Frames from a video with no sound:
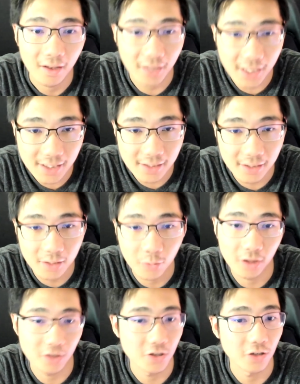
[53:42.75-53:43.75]
And lastly,
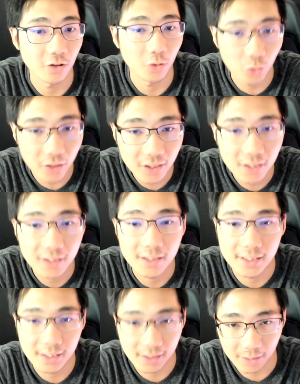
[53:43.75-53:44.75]
wanted to share a quick
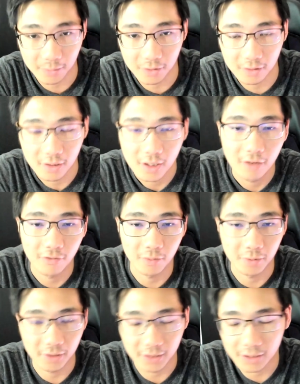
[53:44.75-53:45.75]
disclaimer
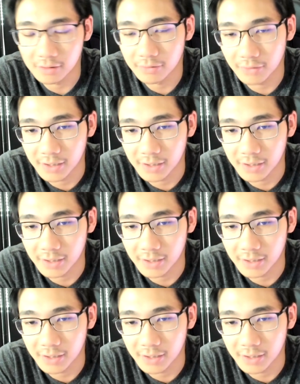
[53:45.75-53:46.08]
from our legal